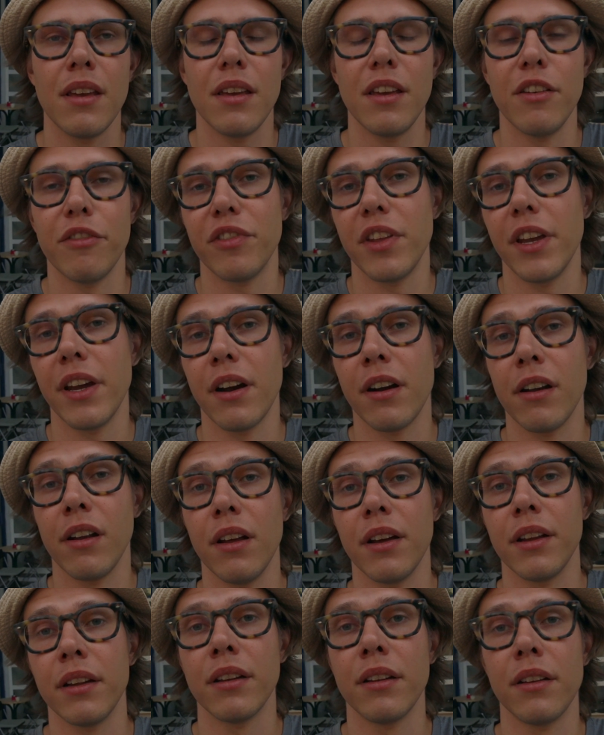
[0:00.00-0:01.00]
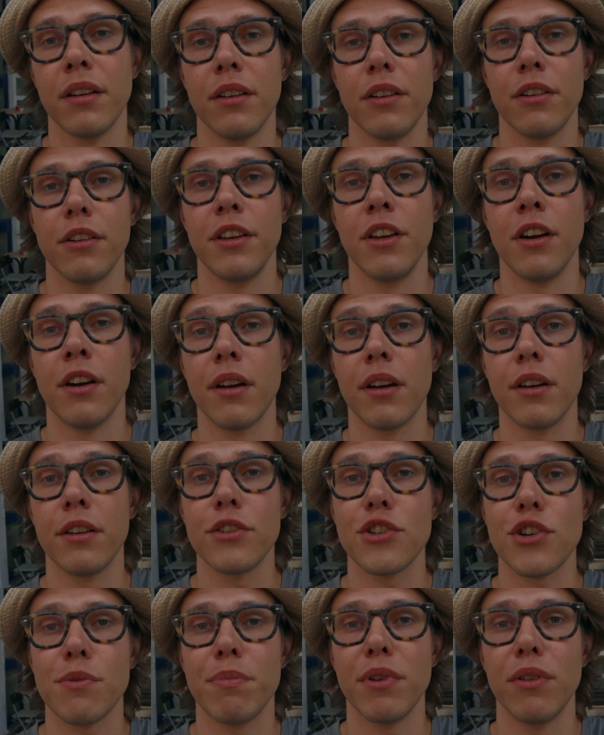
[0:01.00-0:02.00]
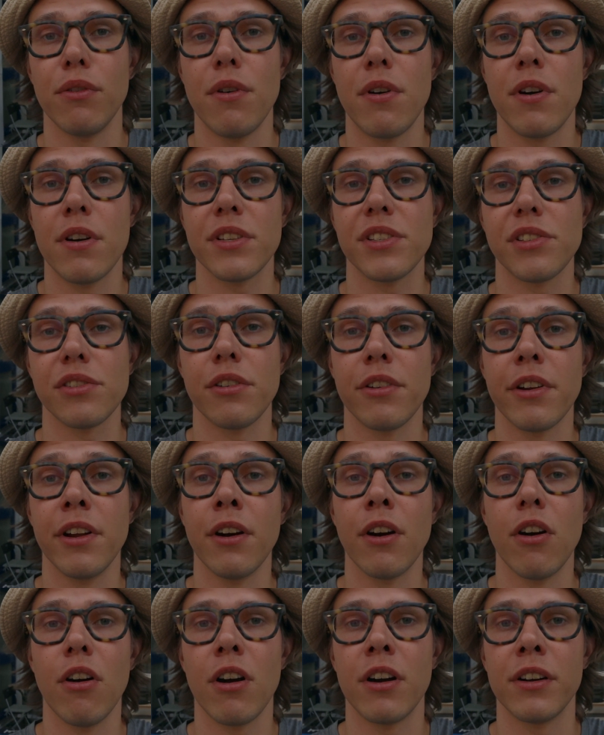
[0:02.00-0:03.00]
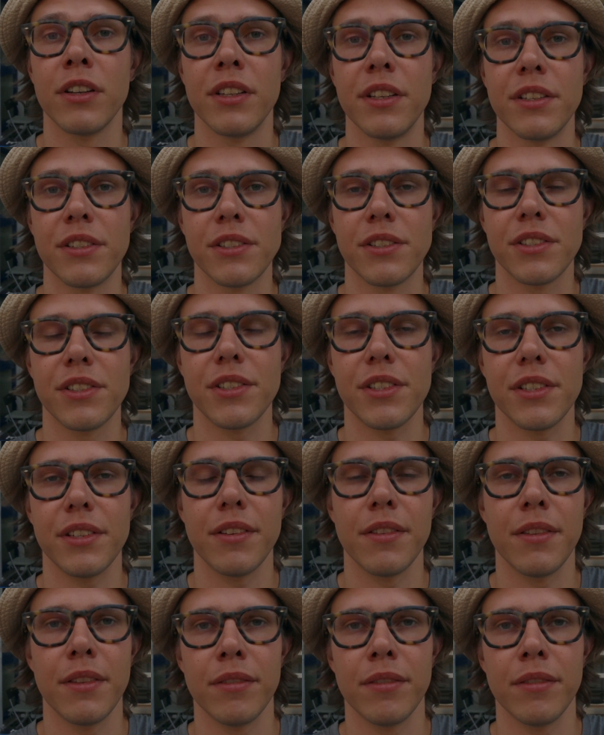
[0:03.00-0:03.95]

If they are like young entrepreneurs or young artists.